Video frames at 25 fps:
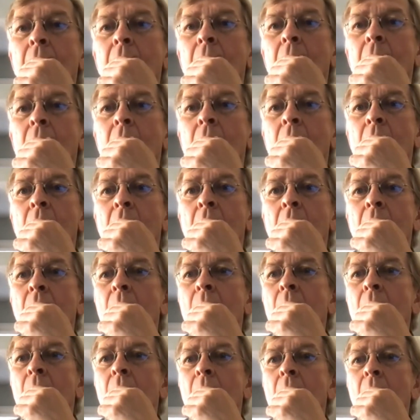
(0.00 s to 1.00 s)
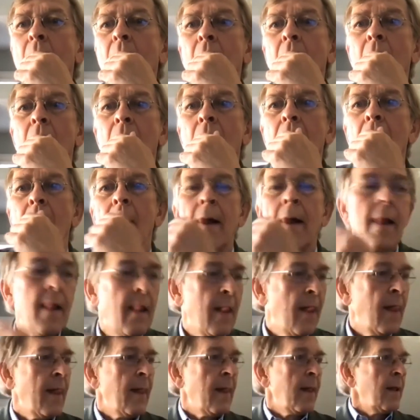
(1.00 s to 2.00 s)
the audience will have many
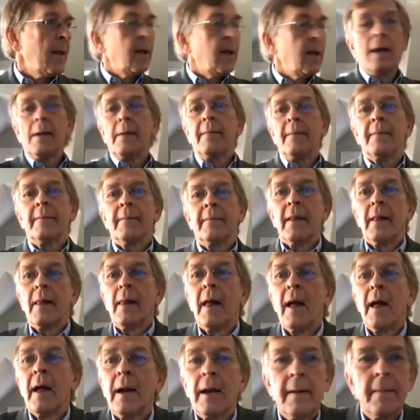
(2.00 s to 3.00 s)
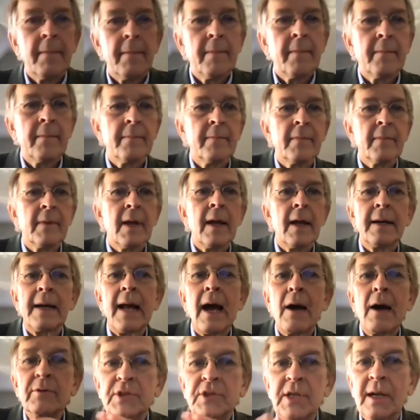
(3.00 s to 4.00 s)
questions as well. So
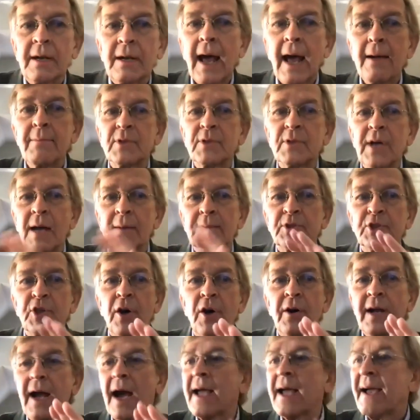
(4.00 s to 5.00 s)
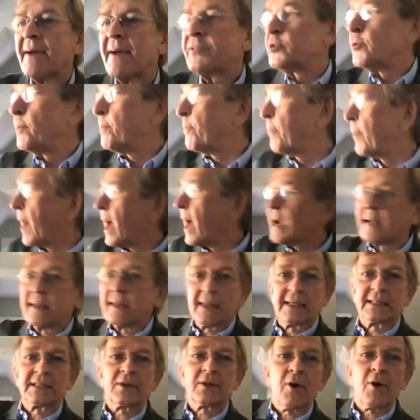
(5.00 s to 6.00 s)
let's. I'm sorry, I have to plug
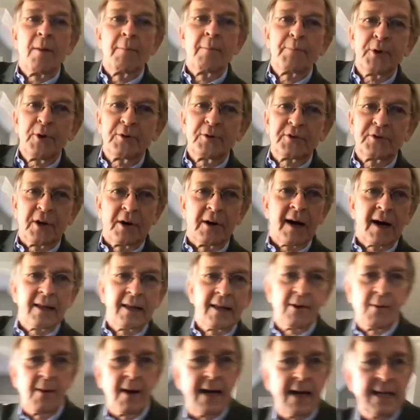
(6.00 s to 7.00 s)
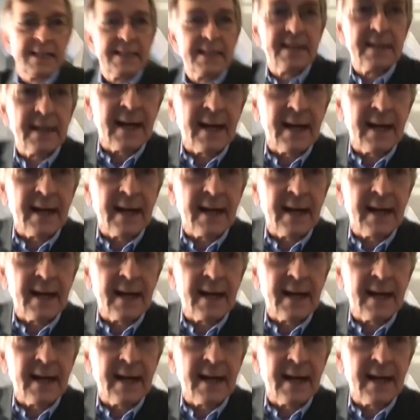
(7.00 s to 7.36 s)
this computer, otherwise